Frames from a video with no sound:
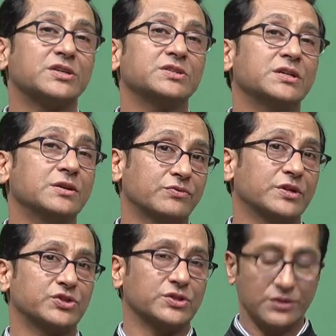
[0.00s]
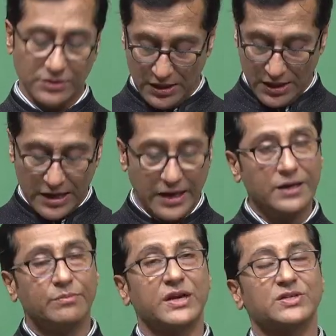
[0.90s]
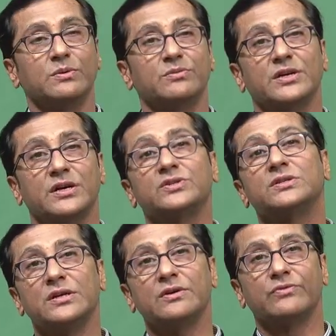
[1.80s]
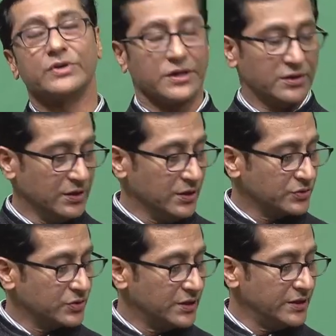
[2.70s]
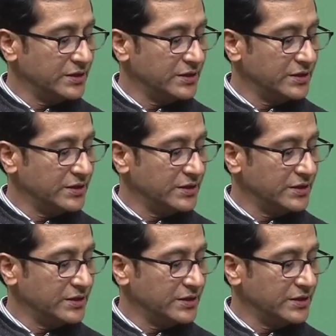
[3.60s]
reduction in friction and maximum reduction in wear so